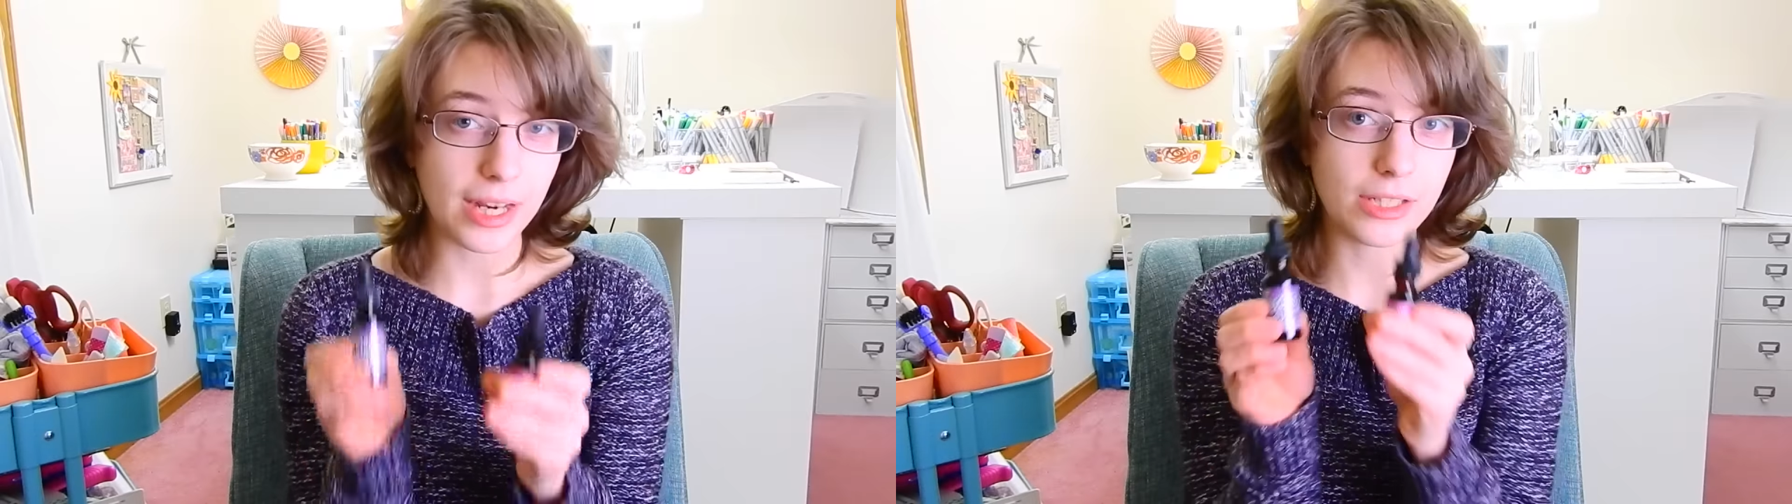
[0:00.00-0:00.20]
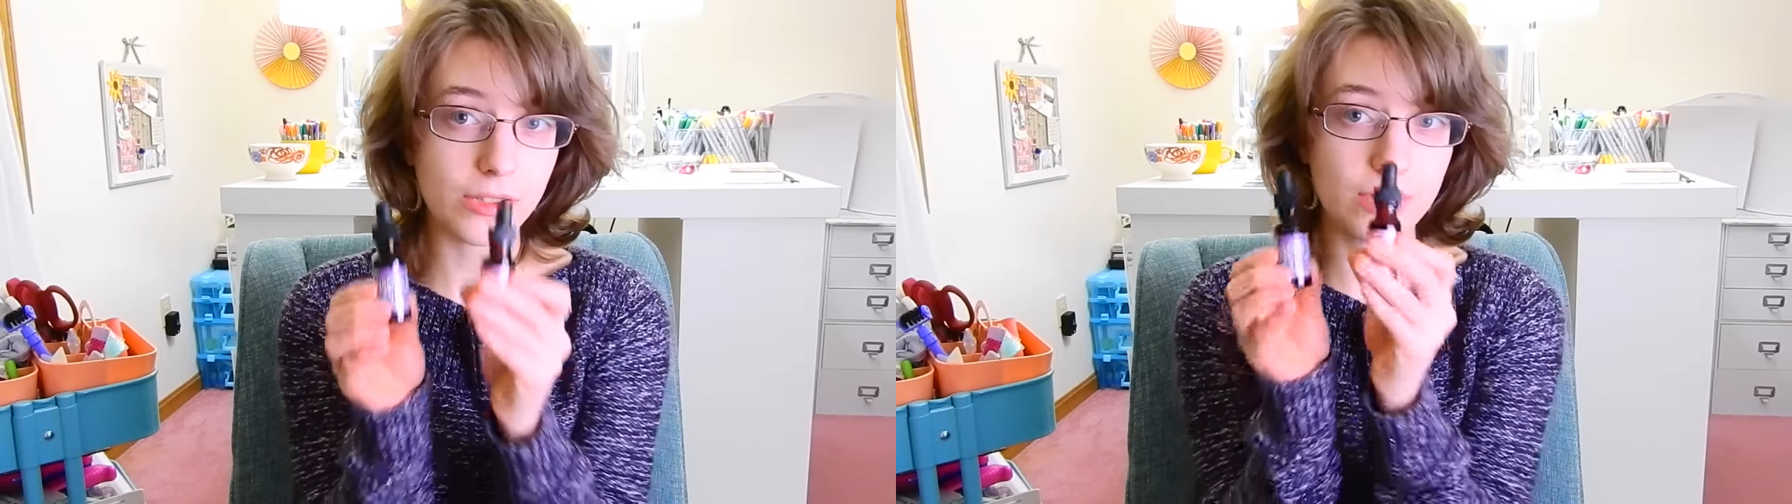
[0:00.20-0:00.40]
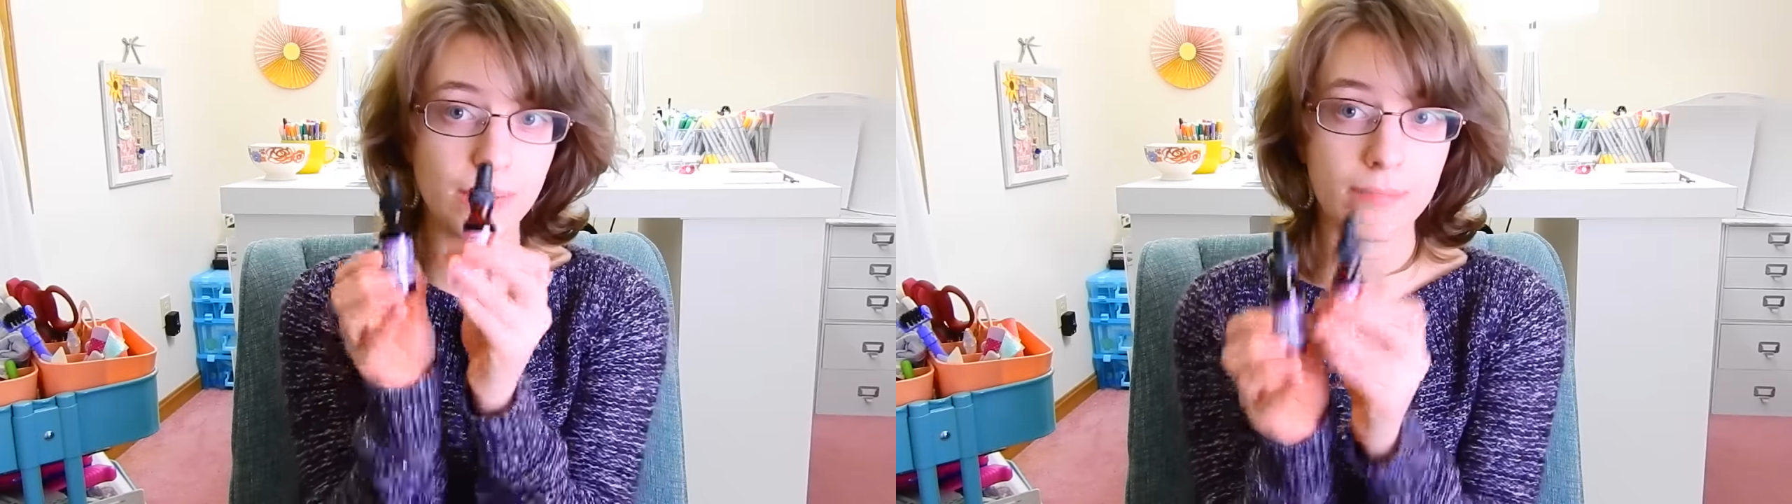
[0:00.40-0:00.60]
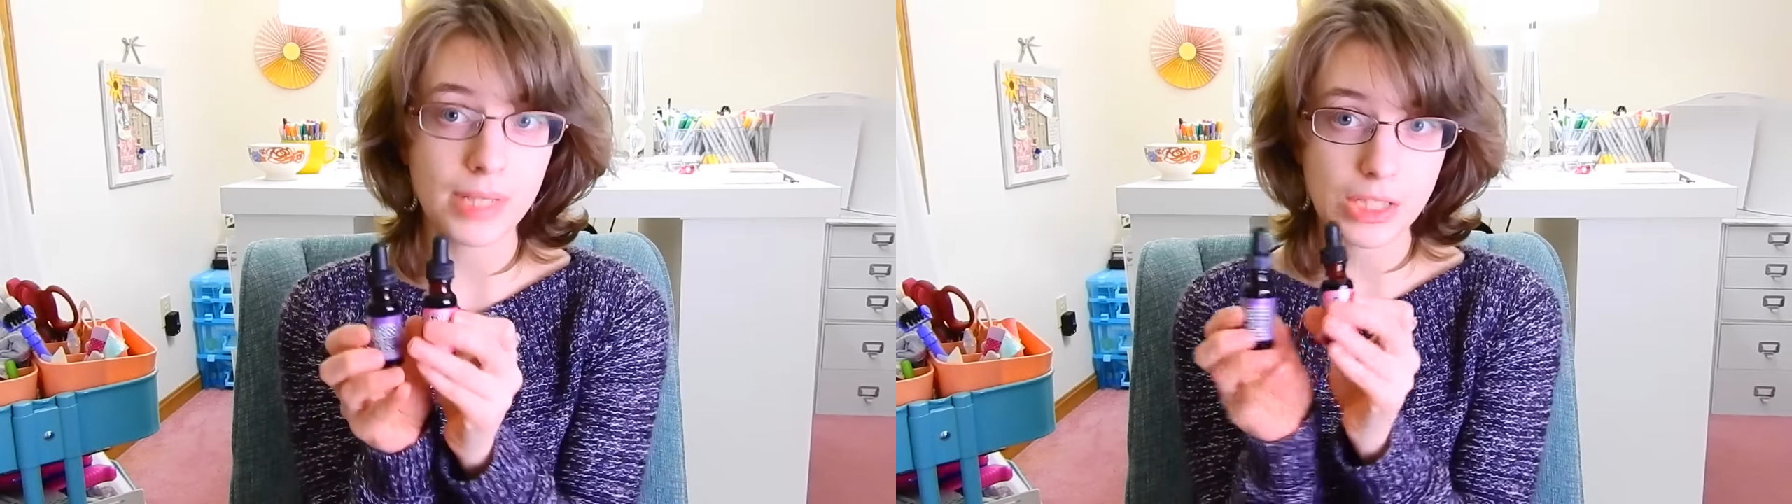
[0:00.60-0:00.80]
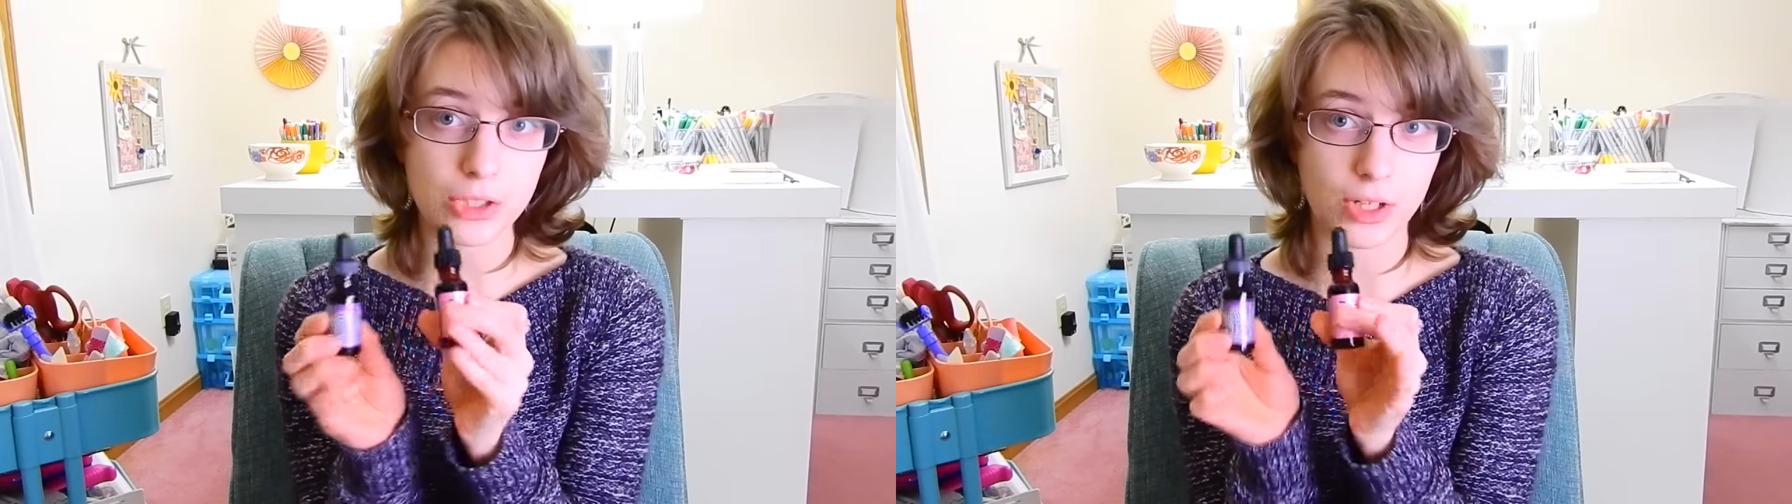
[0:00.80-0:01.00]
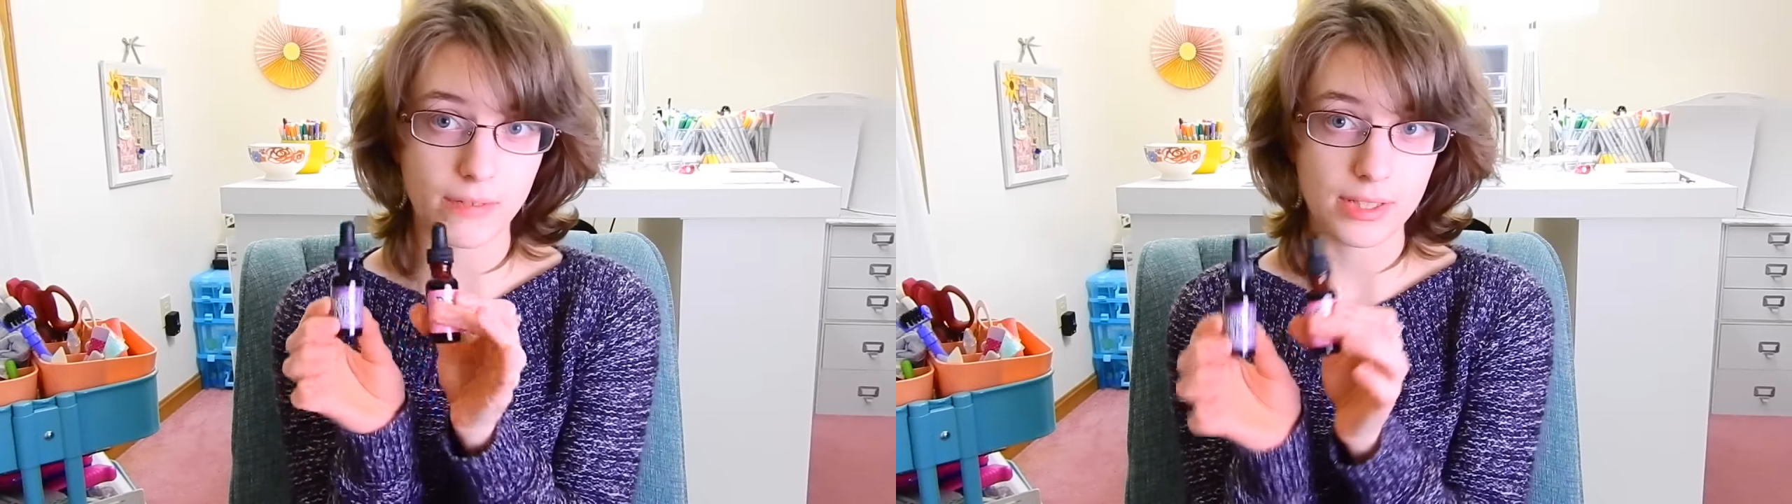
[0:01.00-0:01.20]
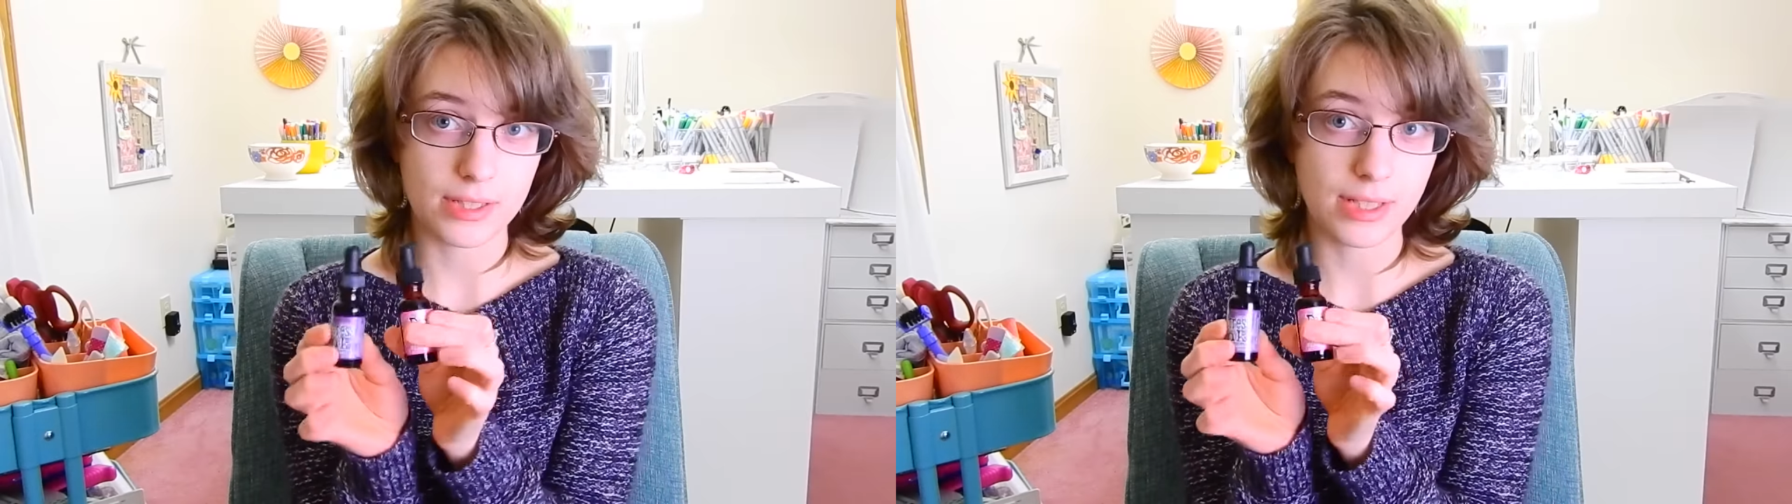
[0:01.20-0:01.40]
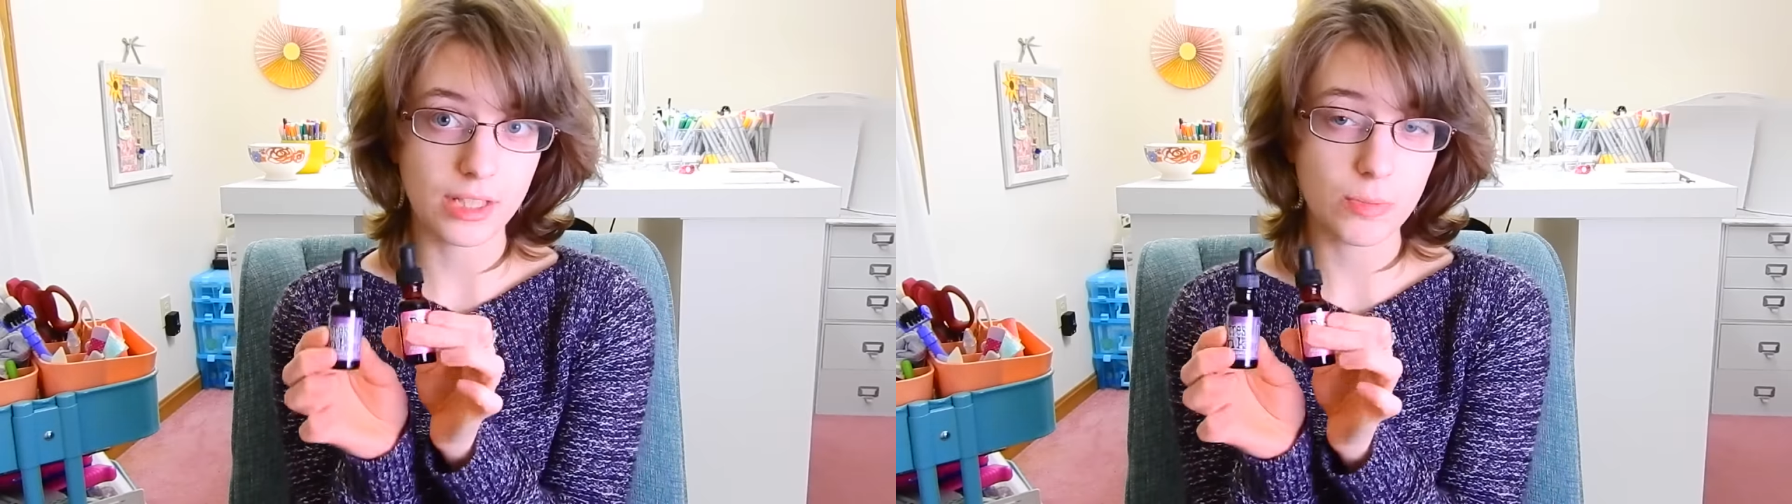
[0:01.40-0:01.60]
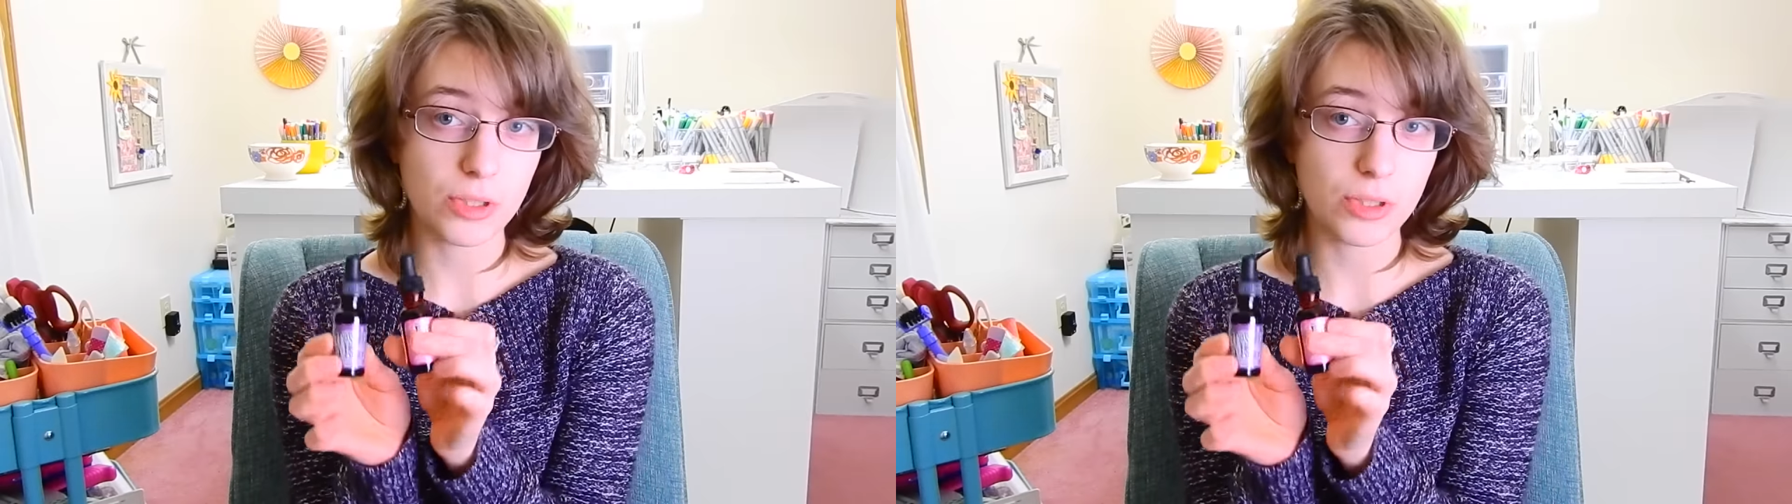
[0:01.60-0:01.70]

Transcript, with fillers: I used a mixture of the Seedless